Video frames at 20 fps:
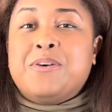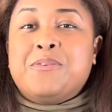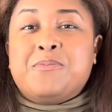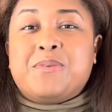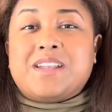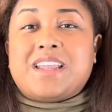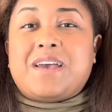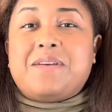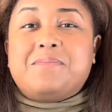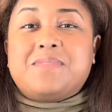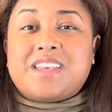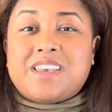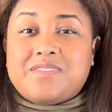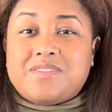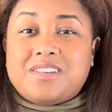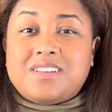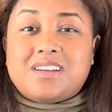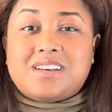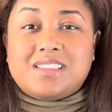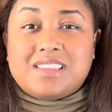when I'm
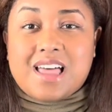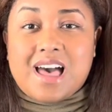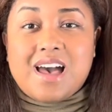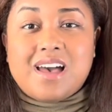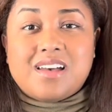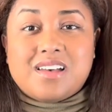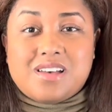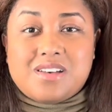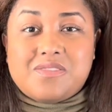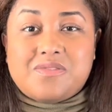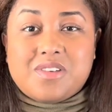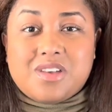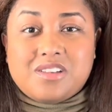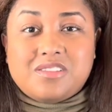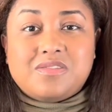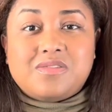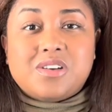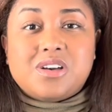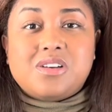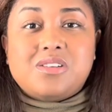given a lot of
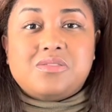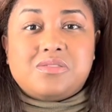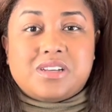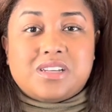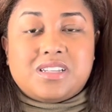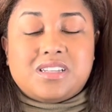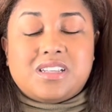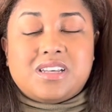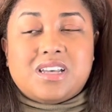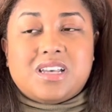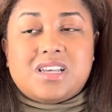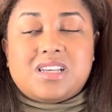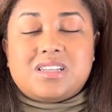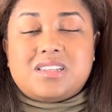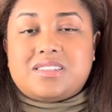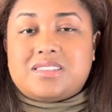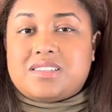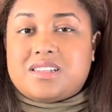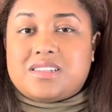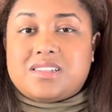info and
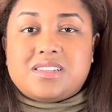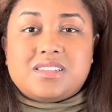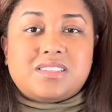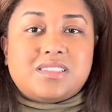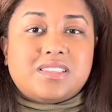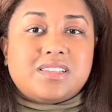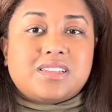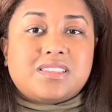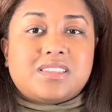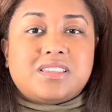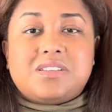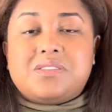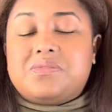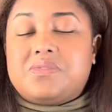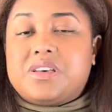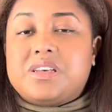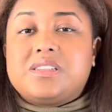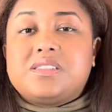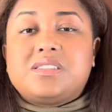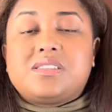statistics and
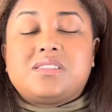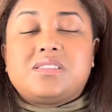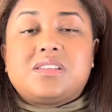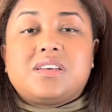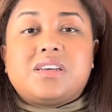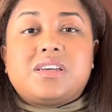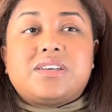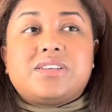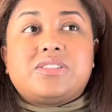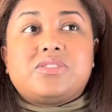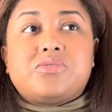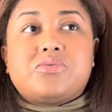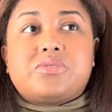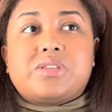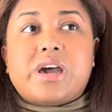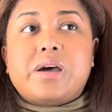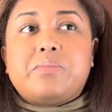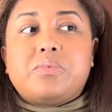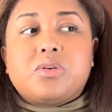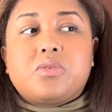events. So
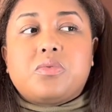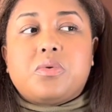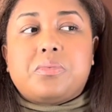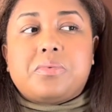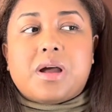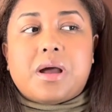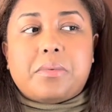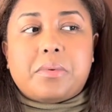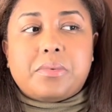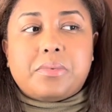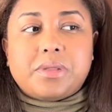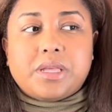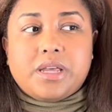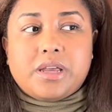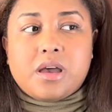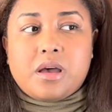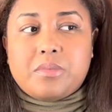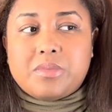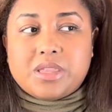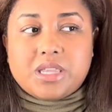that book will probably
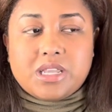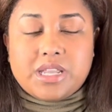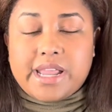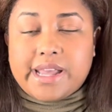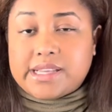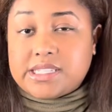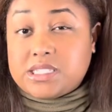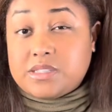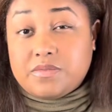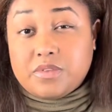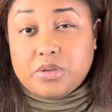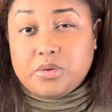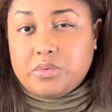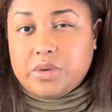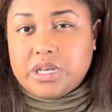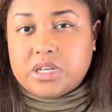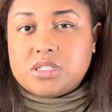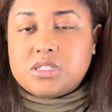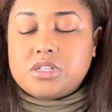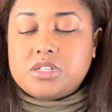come in the next few
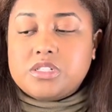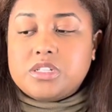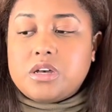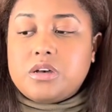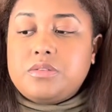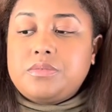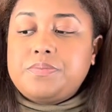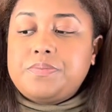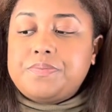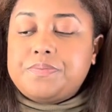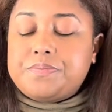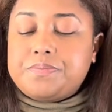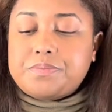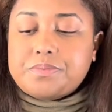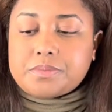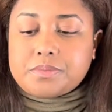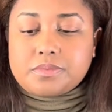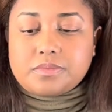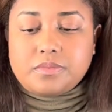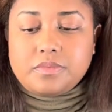weeks or so.
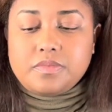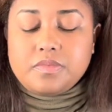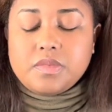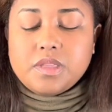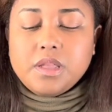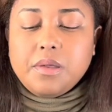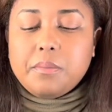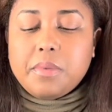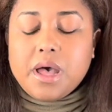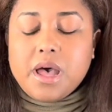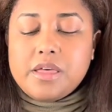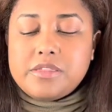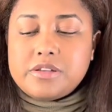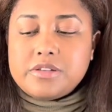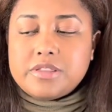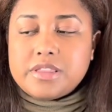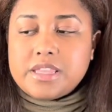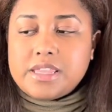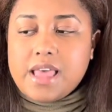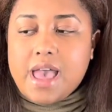But
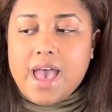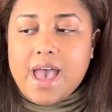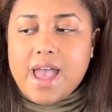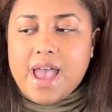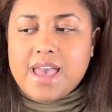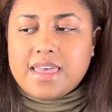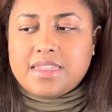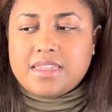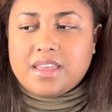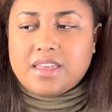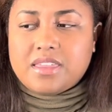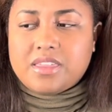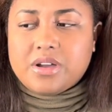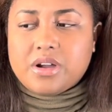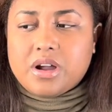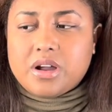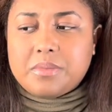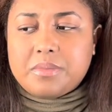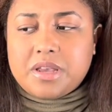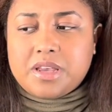other than that, I think there
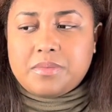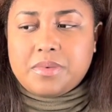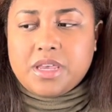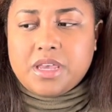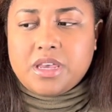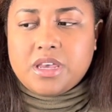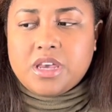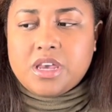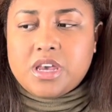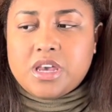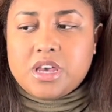are maybe